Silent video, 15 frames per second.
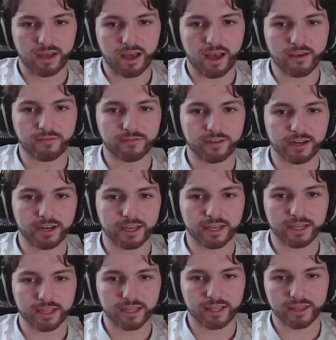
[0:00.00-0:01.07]
I feel
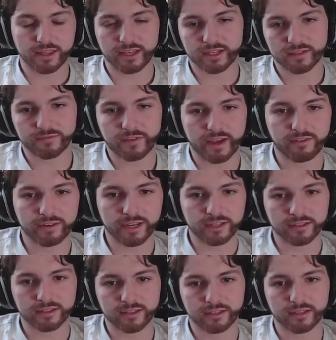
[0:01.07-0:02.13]
like this
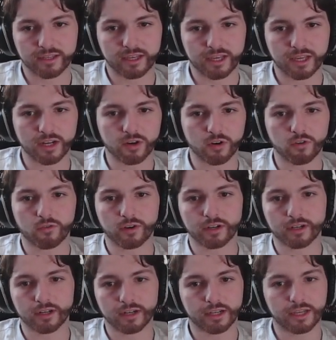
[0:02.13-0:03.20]
variant,
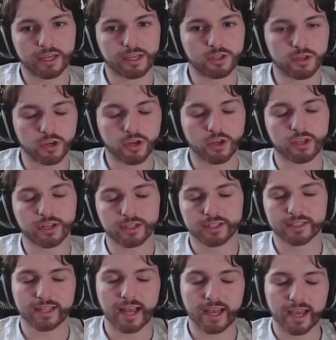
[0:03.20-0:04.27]
you can
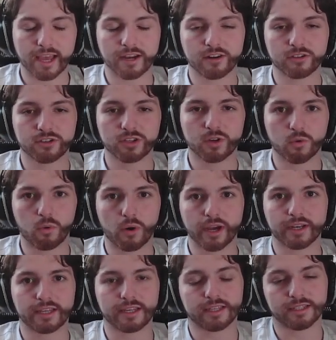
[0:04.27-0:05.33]
stack energy
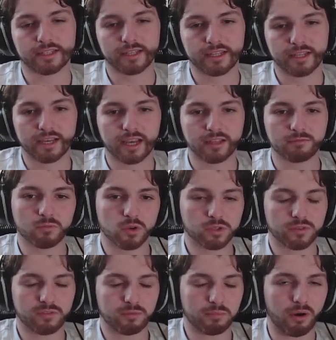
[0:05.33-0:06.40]
quite easily, and most
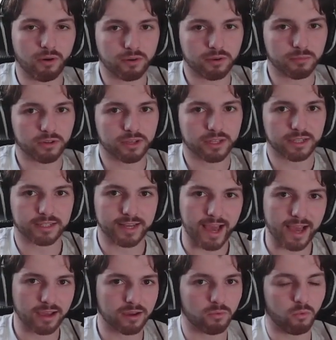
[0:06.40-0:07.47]
of your Pokemon can
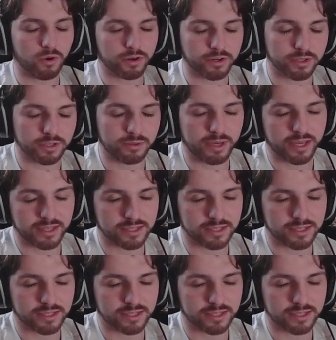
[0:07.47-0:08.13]
tank 1 or 2 hits